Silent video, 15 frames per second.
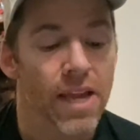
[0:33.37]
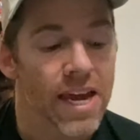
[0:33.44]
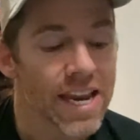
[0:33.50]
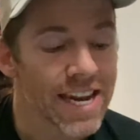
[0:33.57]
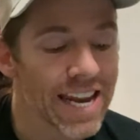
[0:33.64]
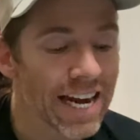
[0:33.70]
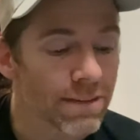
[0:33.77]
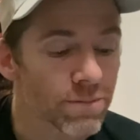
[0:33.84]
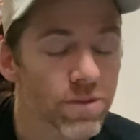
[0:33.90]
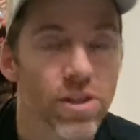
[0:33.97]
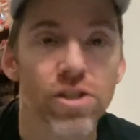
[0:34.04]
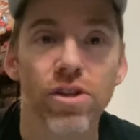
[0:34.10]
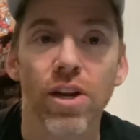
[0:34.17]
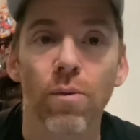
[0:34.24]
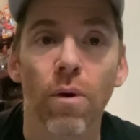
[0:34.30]
Now
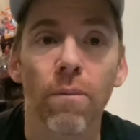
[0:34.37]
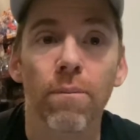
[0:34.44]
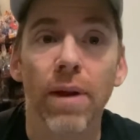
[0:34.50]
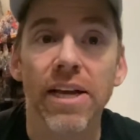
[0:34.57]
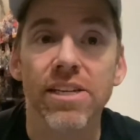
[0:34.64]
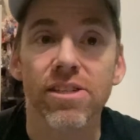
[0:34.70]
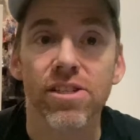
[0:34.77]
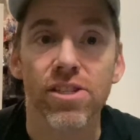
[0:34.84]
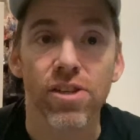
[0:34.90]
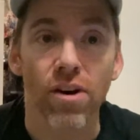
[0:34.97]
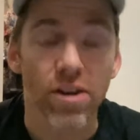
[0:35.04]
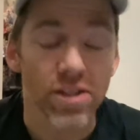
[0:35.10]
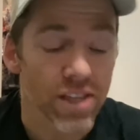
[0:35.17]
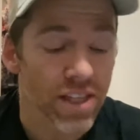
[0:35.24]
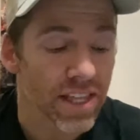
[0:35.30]
there's only one place to
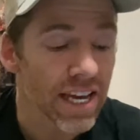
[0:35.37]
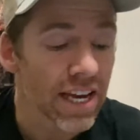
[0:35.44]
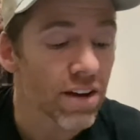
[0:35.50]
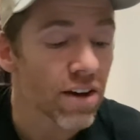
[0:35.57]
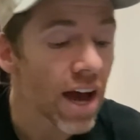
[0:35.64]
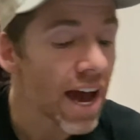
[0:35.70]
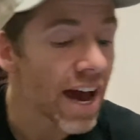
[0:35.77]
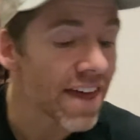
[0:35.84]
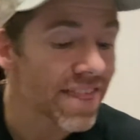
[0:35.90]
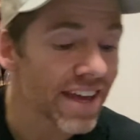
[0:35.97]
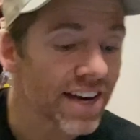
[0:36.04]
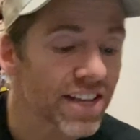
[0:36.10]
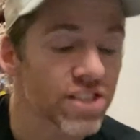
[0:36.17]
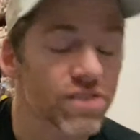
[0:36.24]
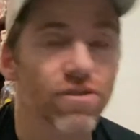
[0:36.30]
start, I think, and that
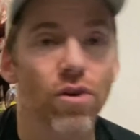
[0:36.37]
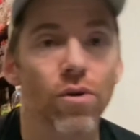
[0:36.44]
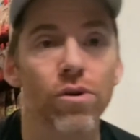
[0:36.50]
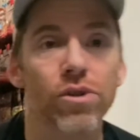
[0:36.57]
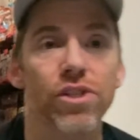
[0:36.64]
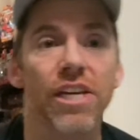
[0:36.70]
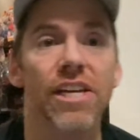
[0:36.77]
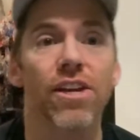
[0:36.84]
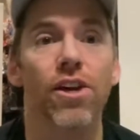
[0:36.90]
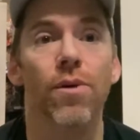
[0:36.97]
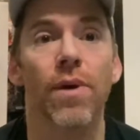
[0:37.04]
is of course the new